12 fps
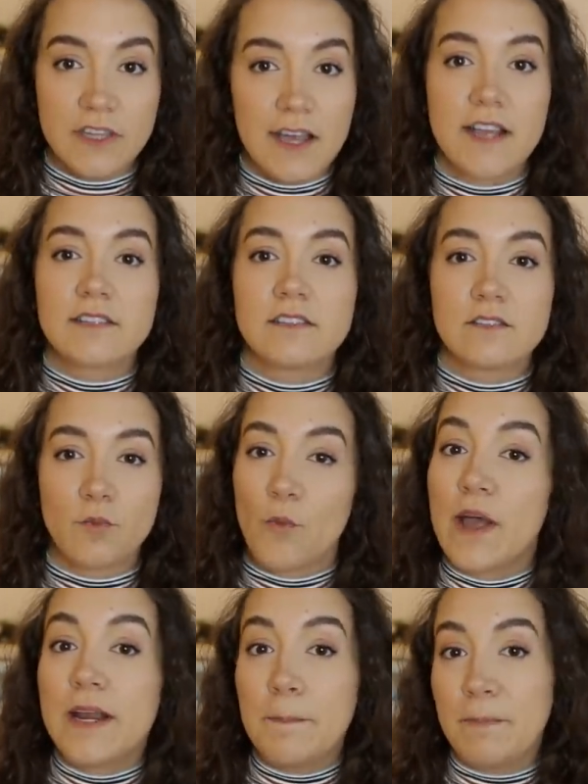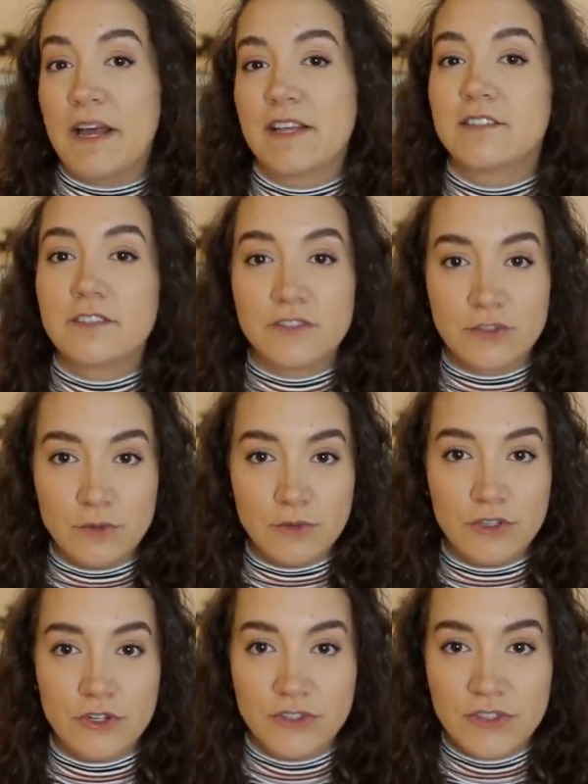classes when it best
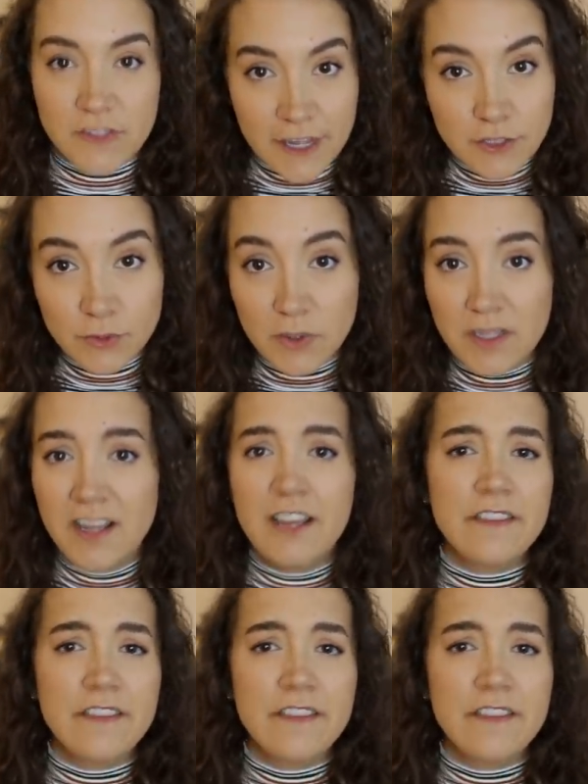suits your schedule.